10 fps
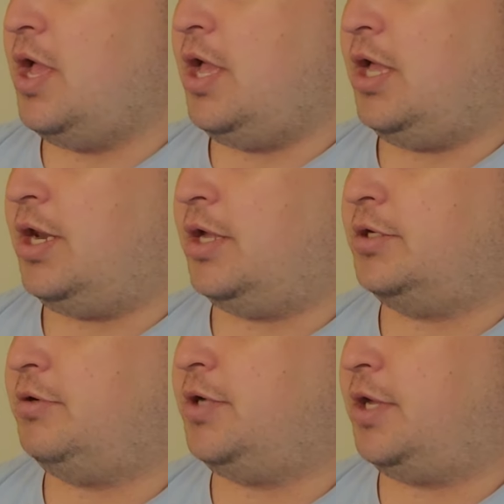and
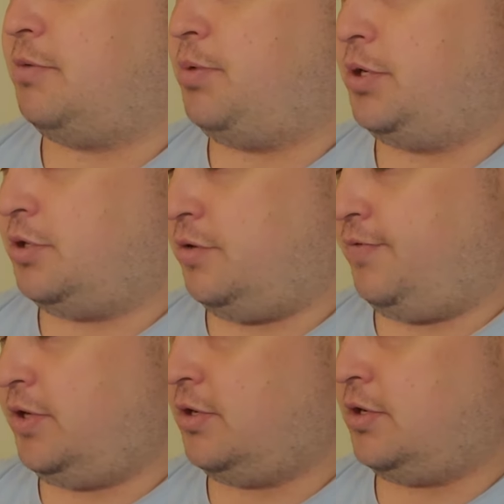as you take a picture of
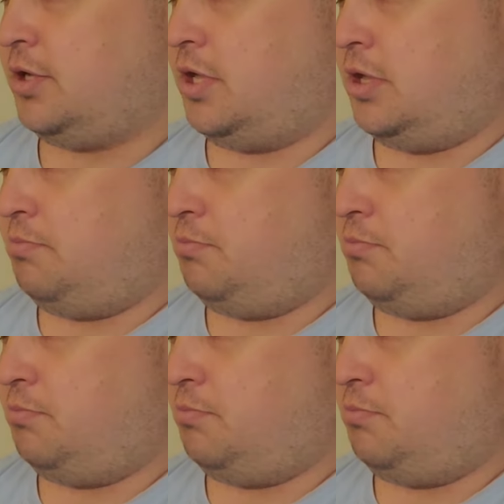it and